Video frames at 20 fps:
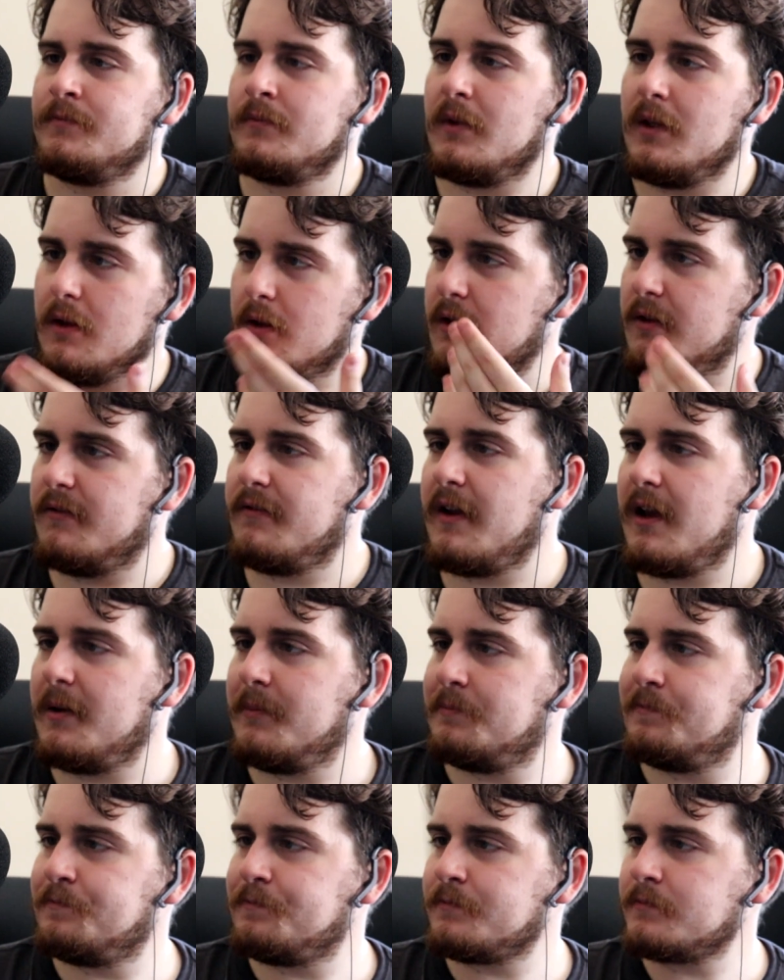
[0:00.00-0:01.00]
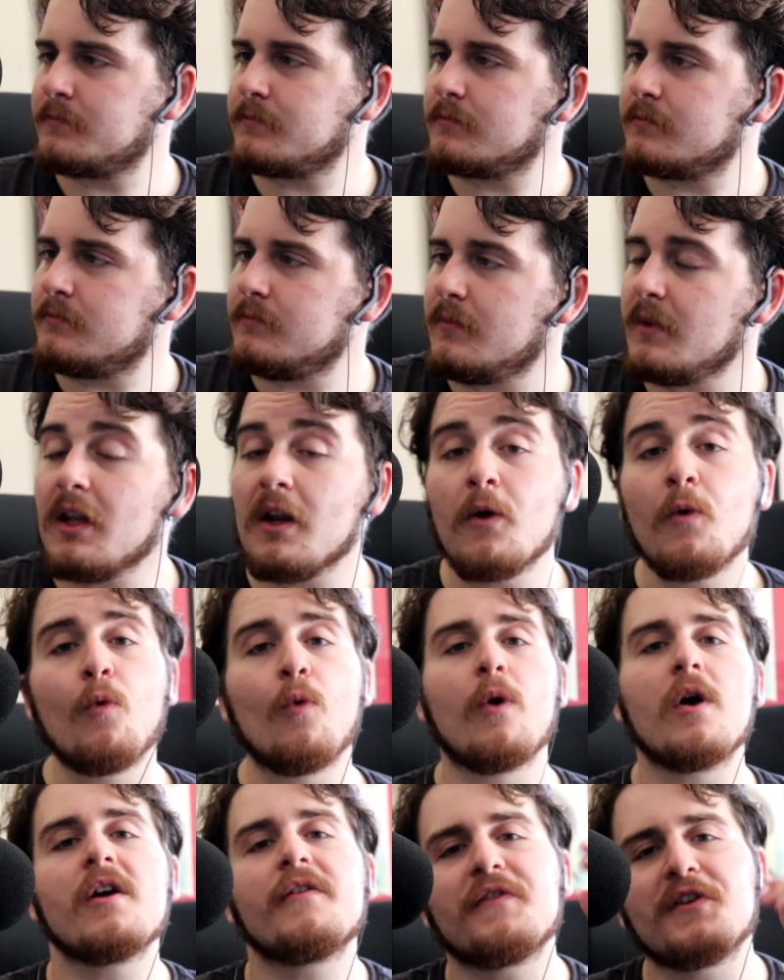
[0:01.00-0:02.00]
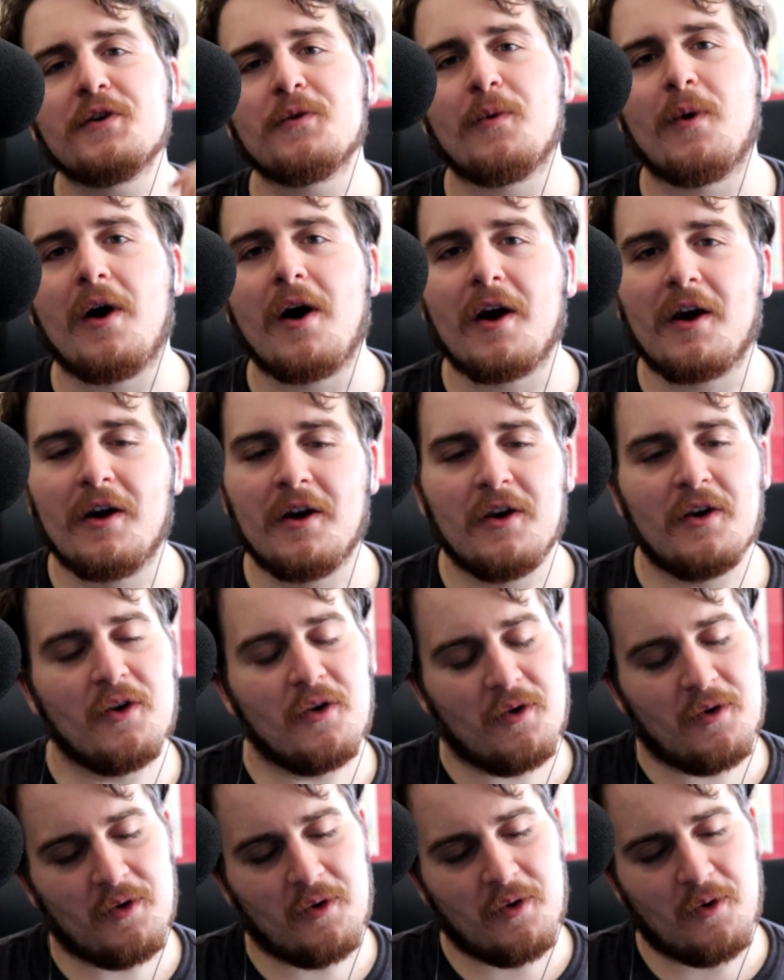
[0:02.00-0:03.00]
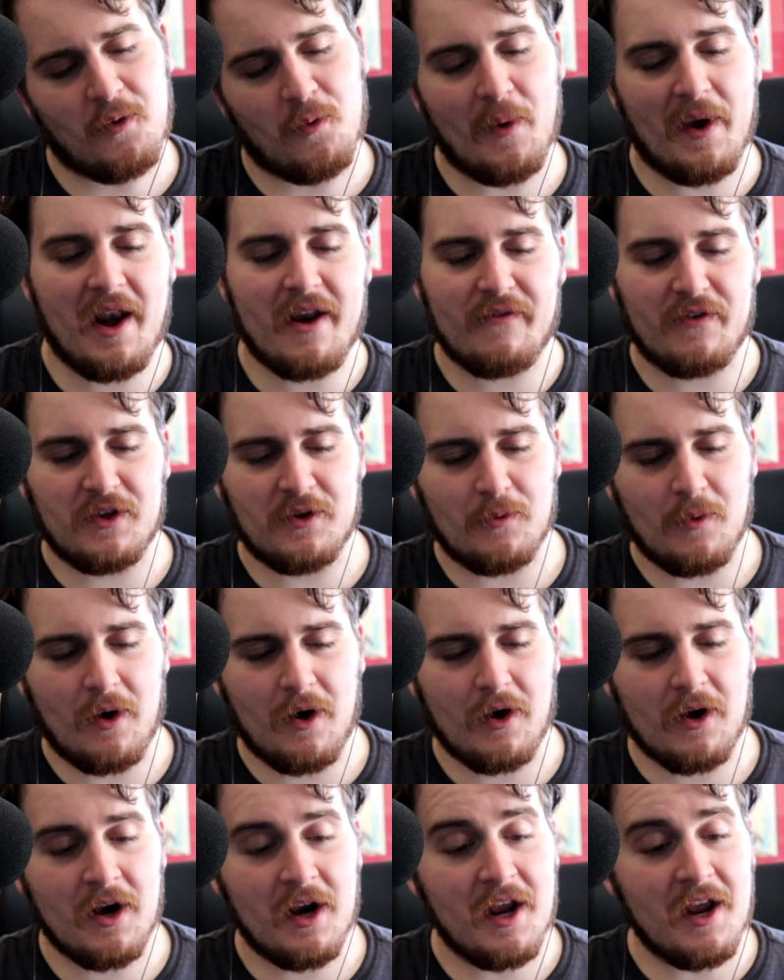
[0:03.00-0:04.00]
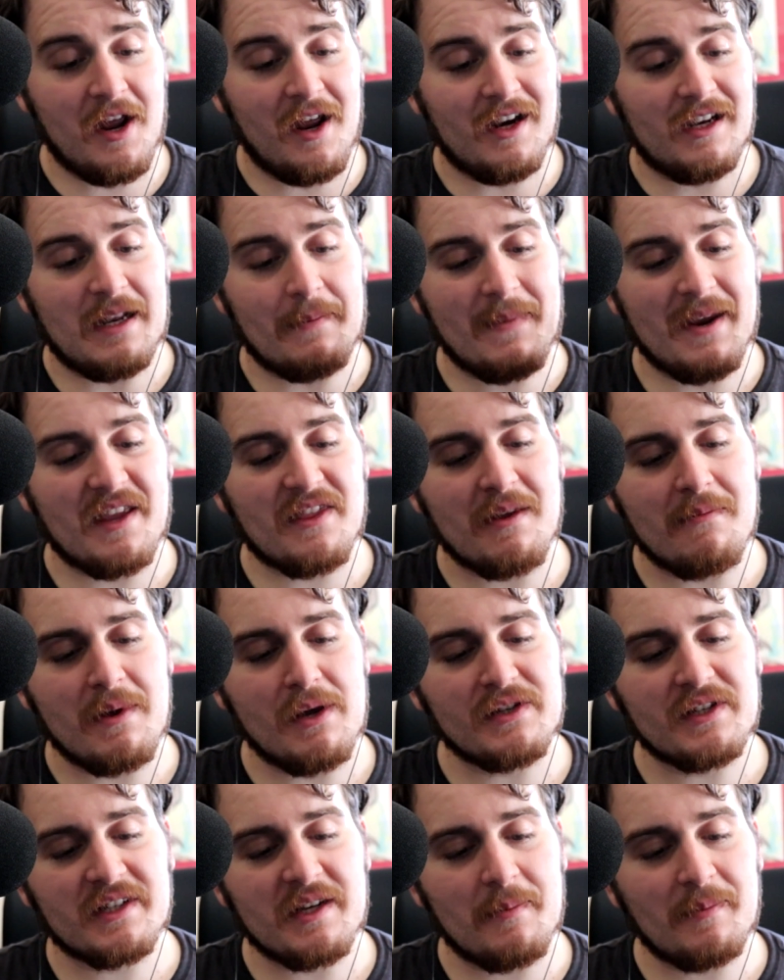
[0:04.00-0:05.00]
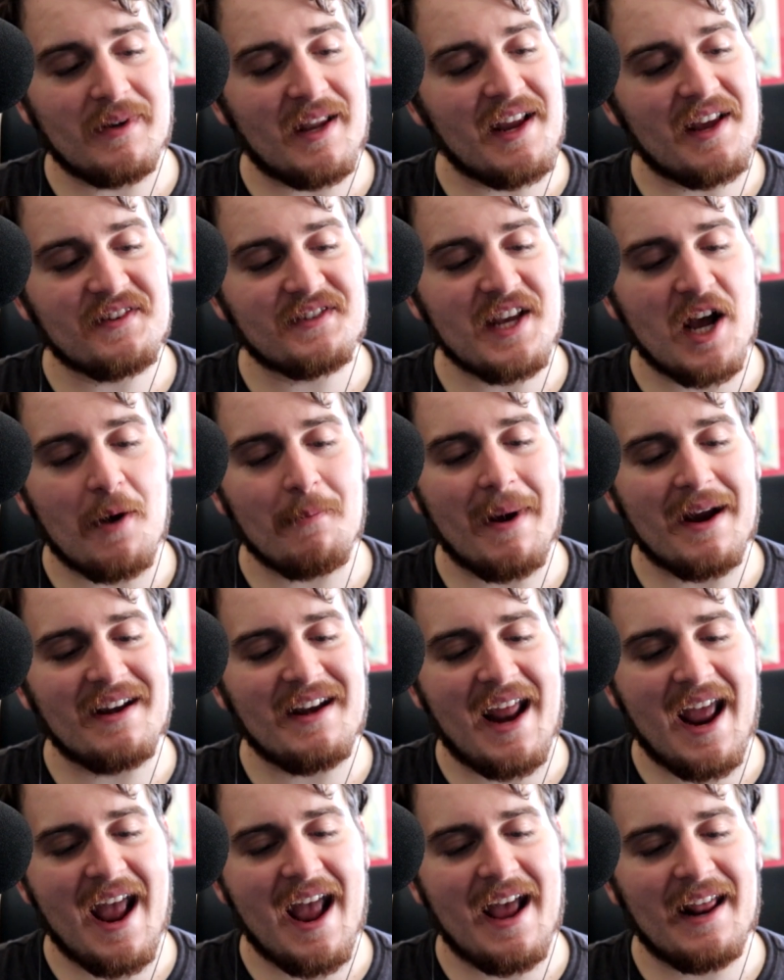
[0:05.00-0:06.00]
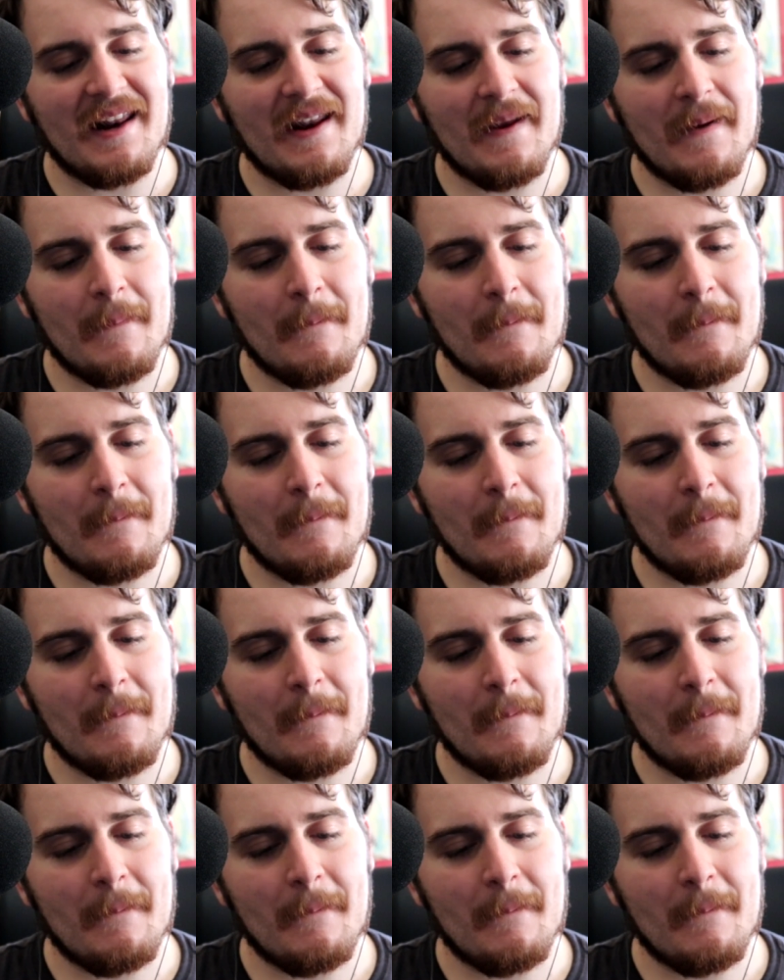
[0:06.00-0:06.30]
You good, fam? Wherever you are, whenever you are. Let me get the music to play us out, my dad.